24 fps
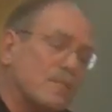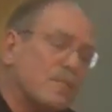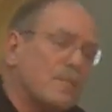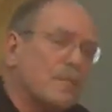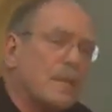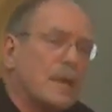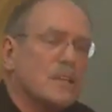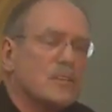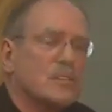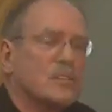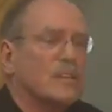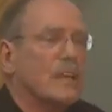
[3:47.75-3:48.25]

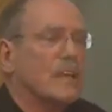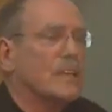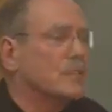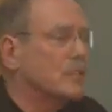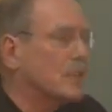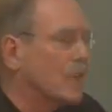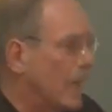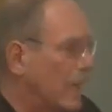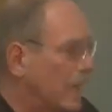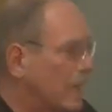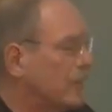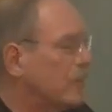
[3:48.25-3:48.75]
information age
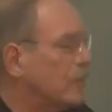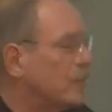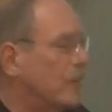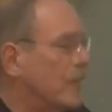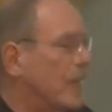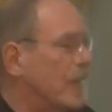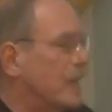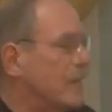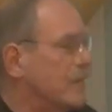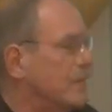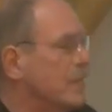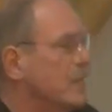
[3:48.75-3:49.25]
got its
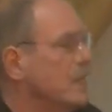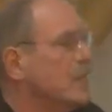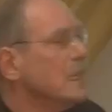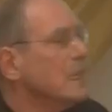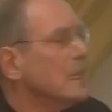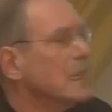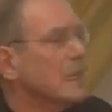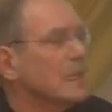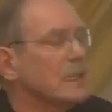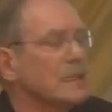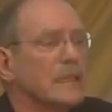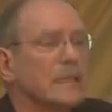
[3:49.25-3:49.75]
name
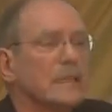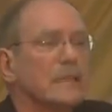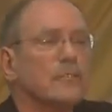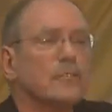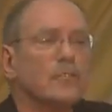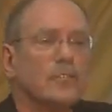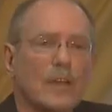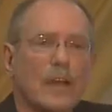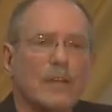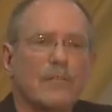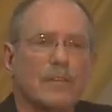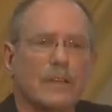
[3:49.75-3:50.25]
in the
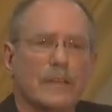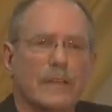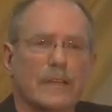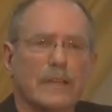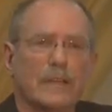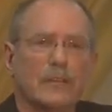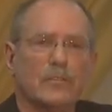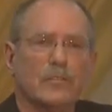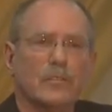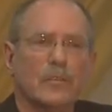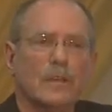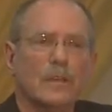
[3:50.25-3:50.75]

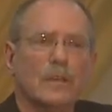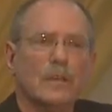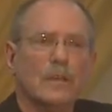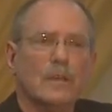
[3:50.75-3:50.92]
70s.